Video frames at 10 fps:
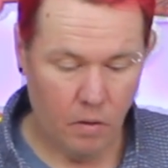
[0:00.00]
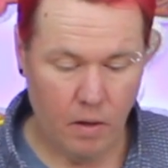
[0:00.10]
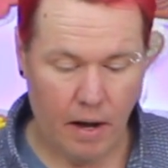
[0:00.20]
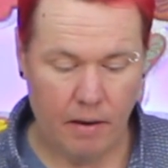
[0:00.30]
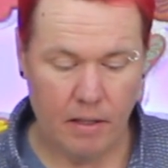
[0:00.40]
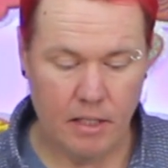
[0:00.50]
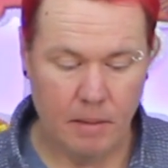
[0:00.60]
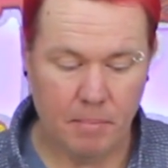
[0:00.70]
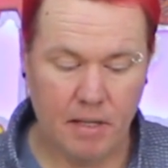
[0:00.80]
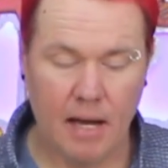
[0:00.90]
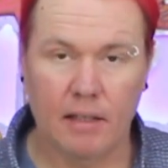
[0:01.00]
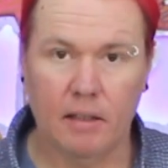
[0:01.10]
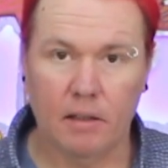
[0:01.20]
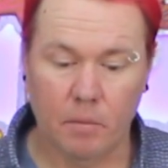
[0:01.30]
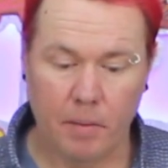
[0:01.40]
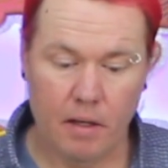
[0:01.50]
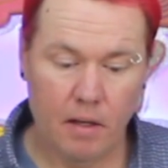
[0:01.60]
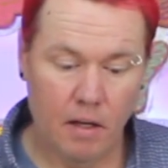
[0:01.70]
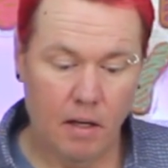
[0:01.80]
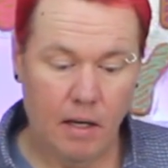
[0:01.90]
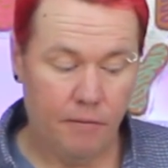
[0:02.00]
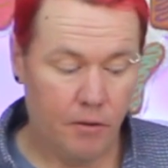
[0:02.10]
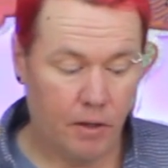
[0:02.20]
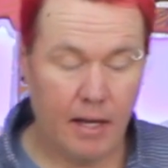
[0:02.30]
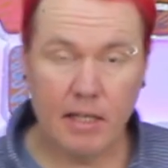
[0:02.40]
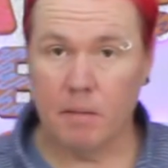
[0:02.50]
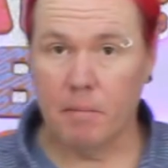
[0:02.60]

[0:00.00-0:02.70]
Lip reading: how it dips down a little bit if your cake is a